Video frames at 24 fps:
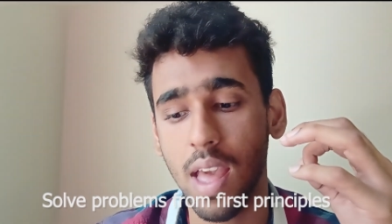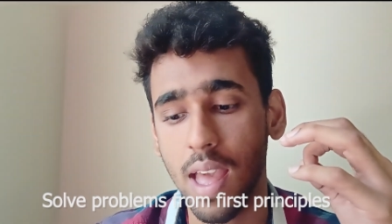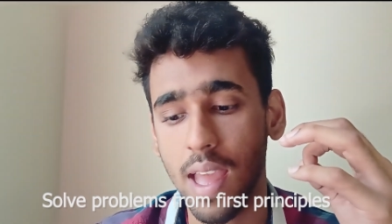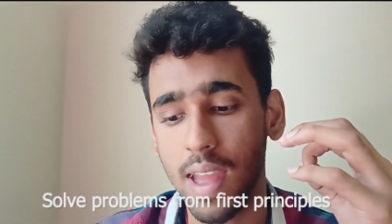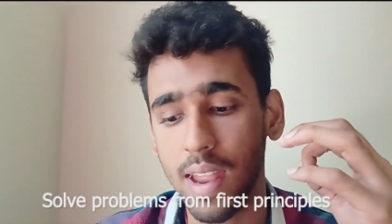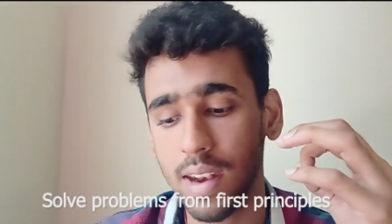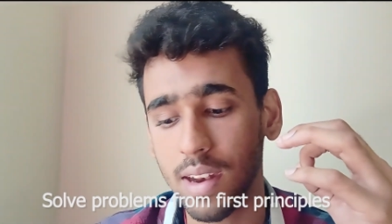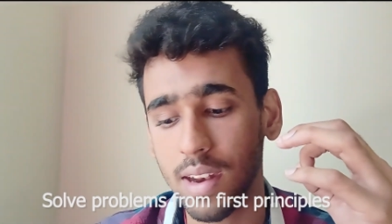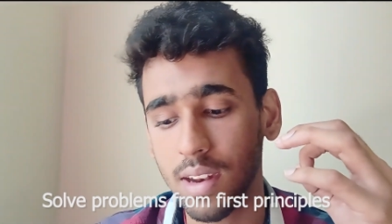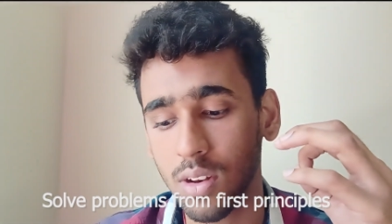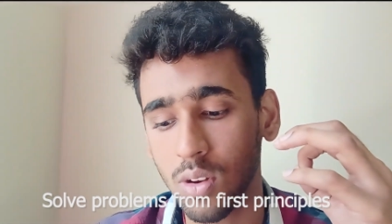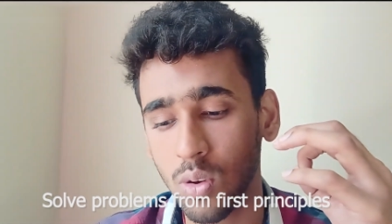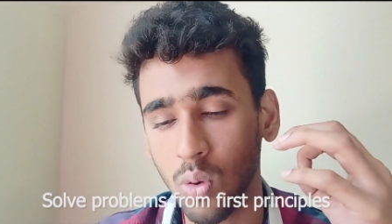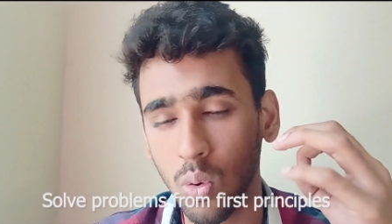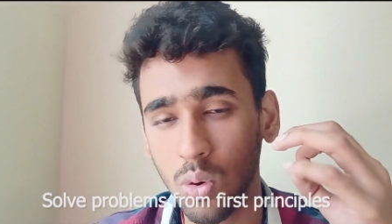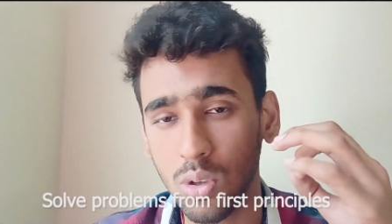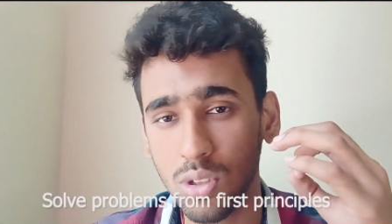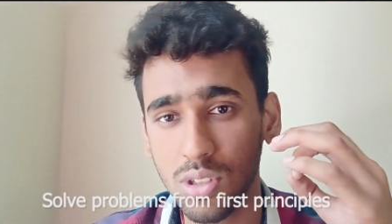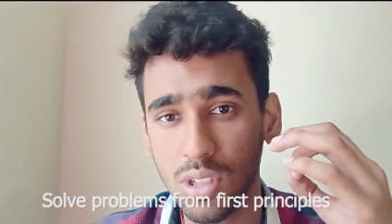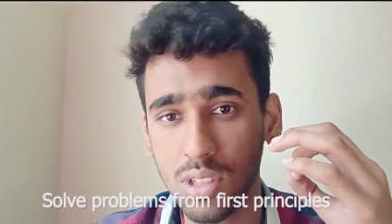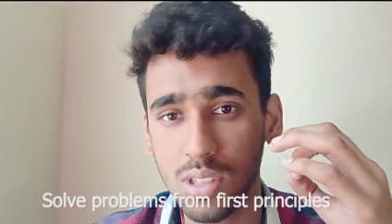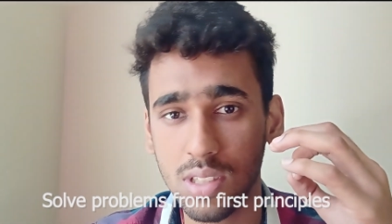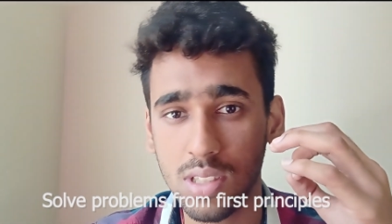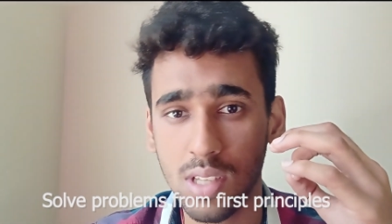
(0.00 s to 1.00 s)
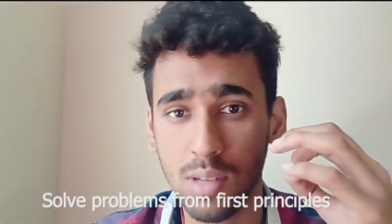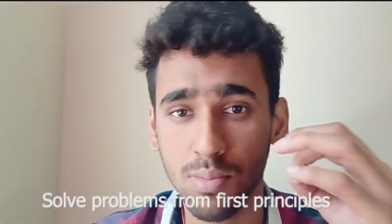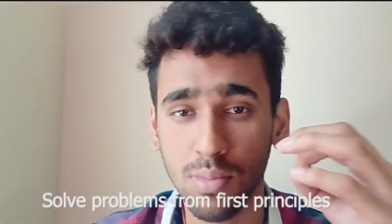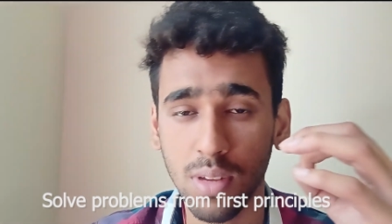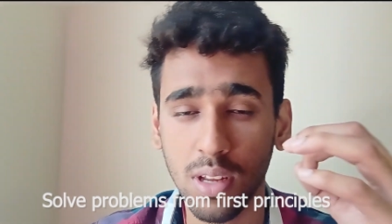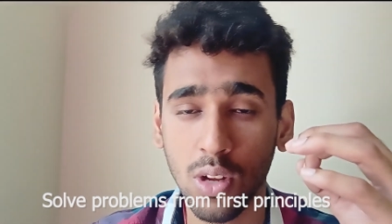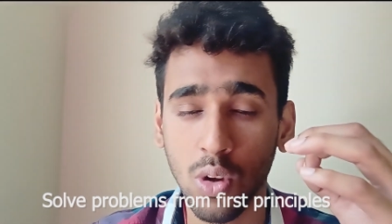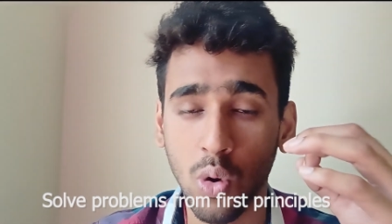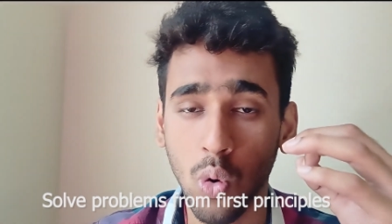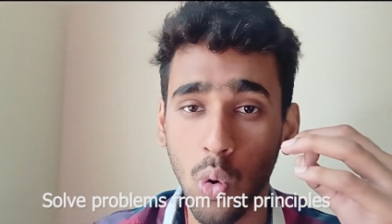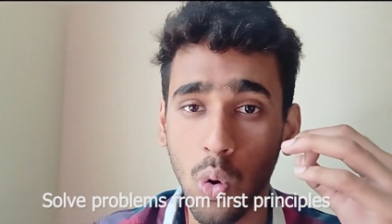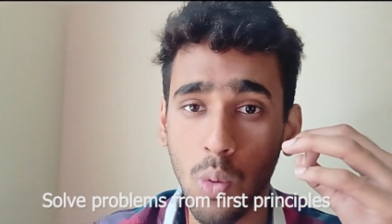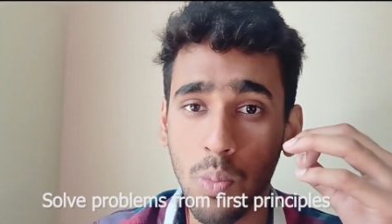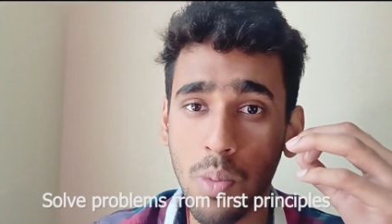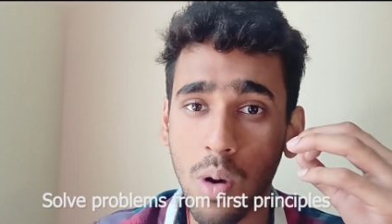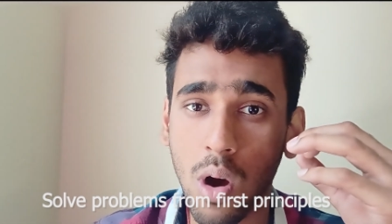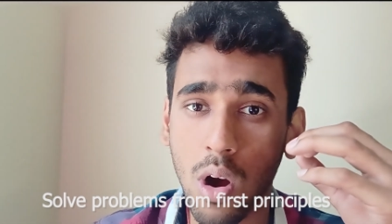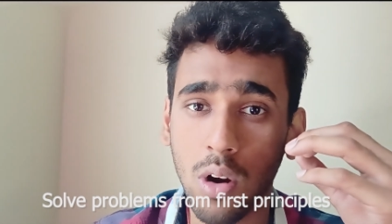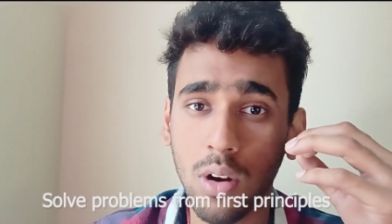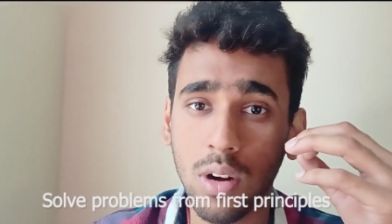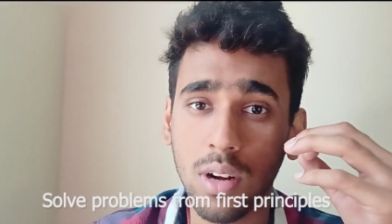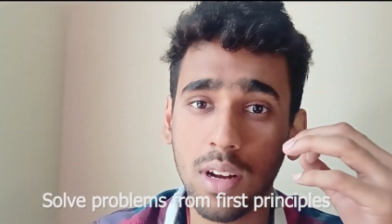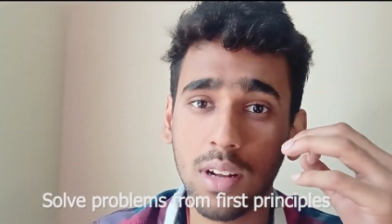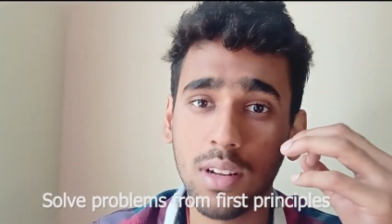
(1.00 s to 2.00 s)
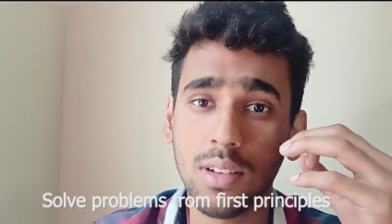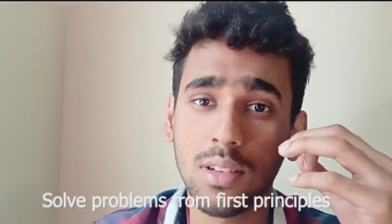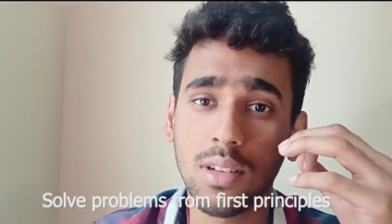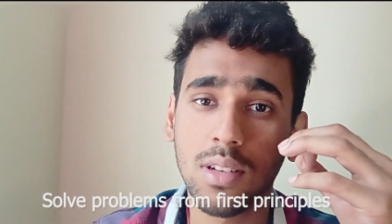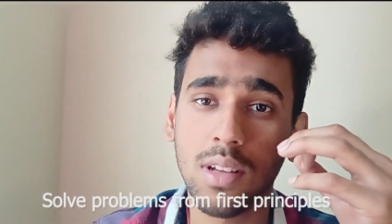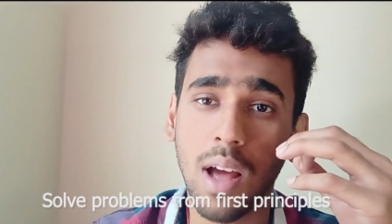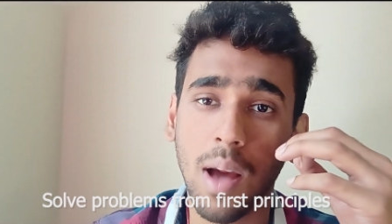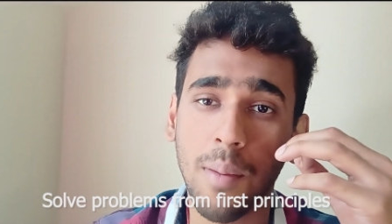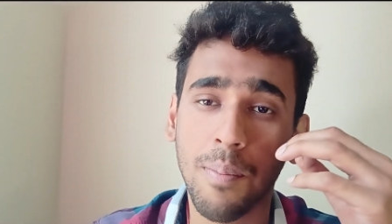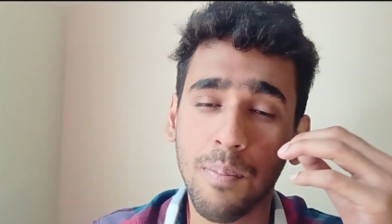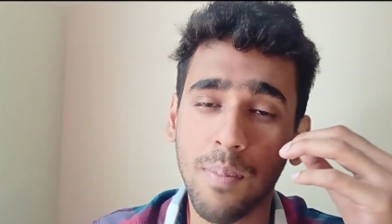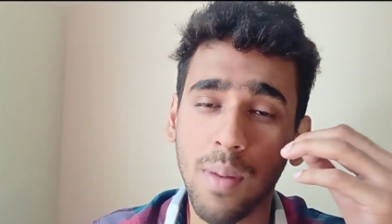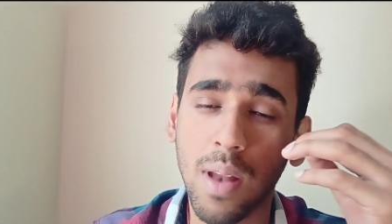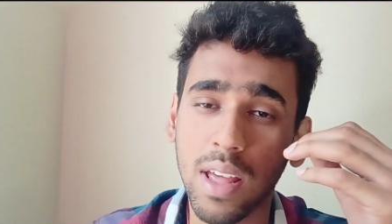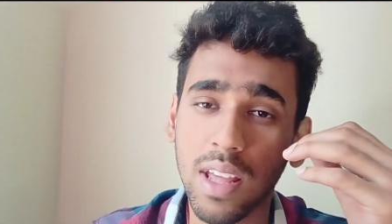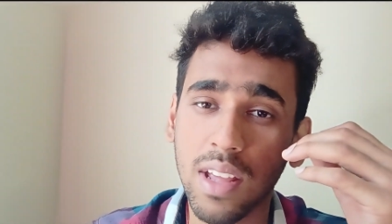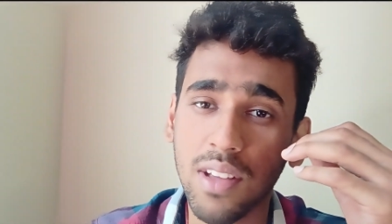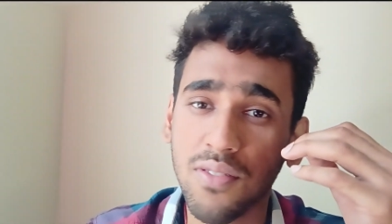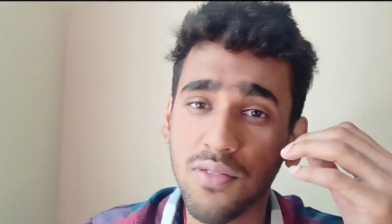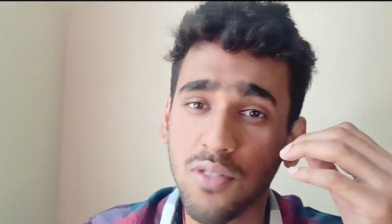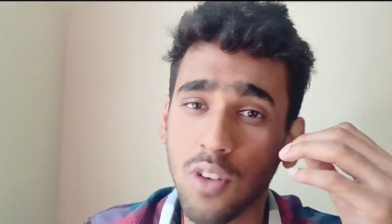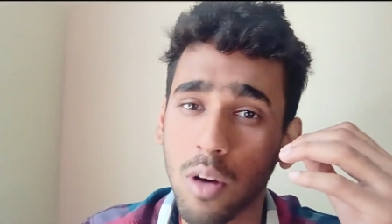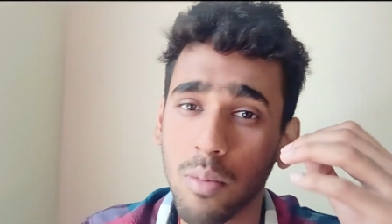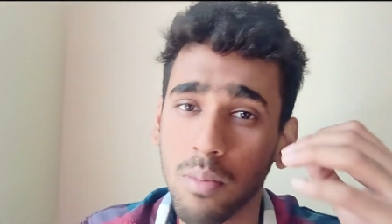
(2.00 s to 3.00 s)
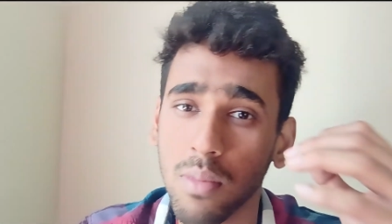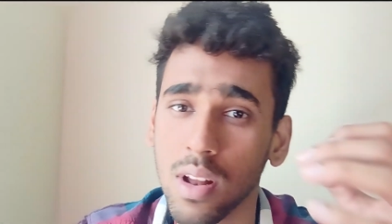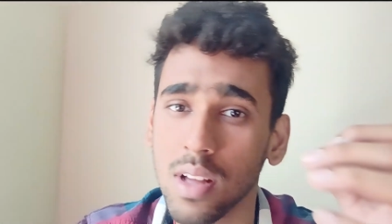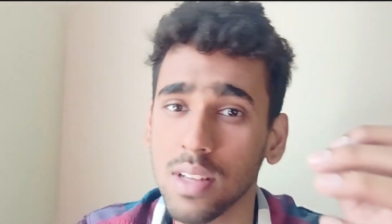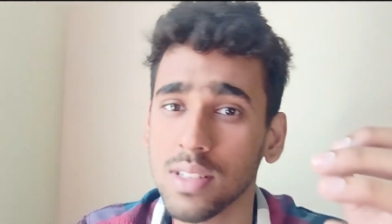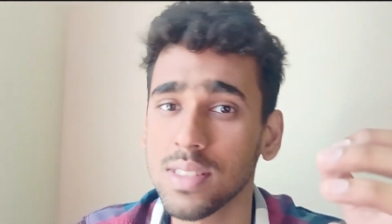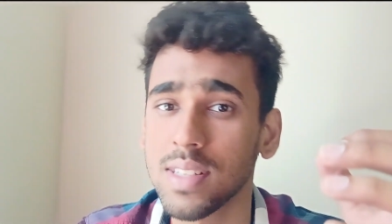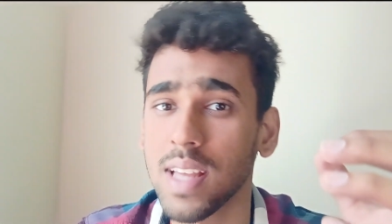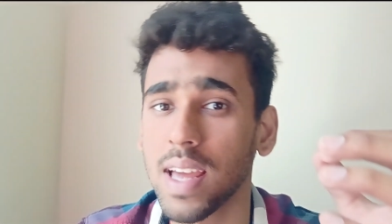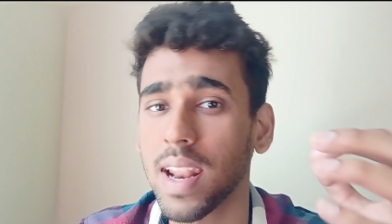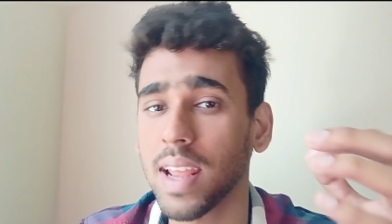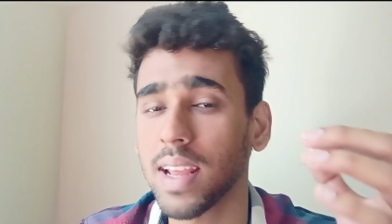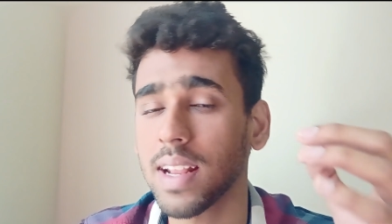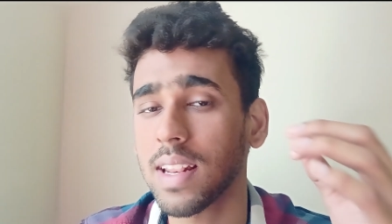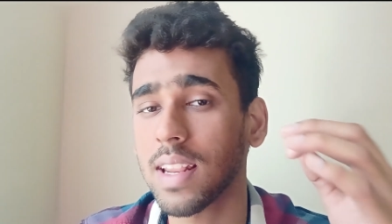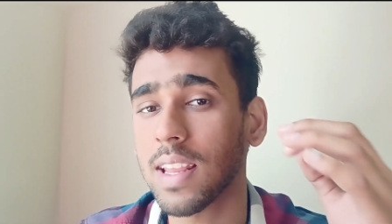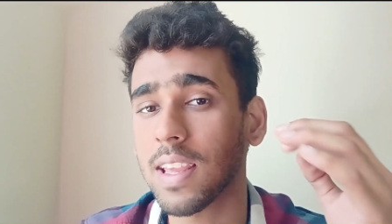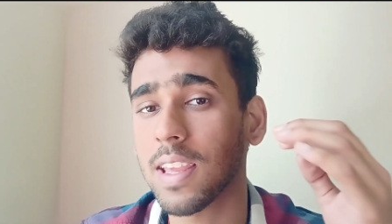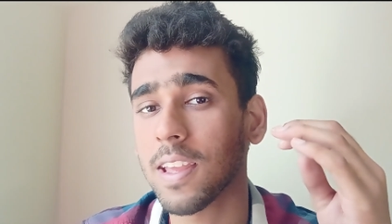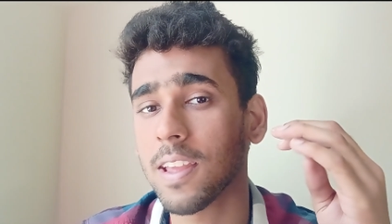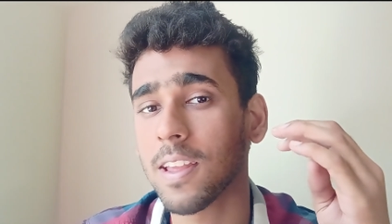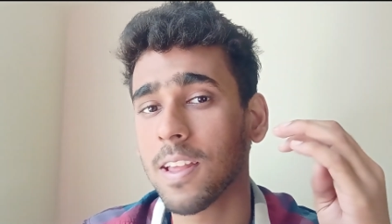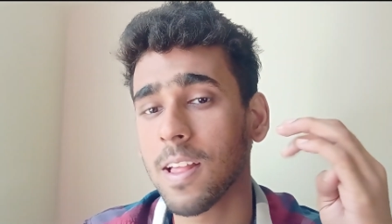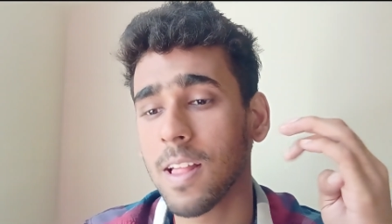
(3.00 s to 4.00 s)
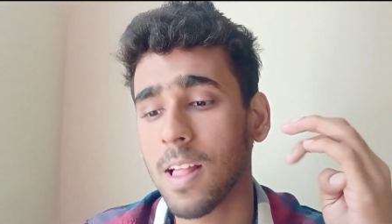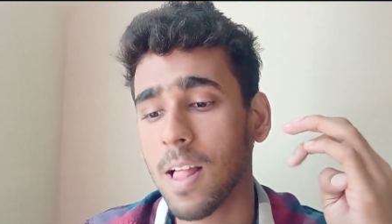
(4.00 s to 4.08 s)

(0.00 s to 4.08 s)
and don't just simply go about applying formulas directly.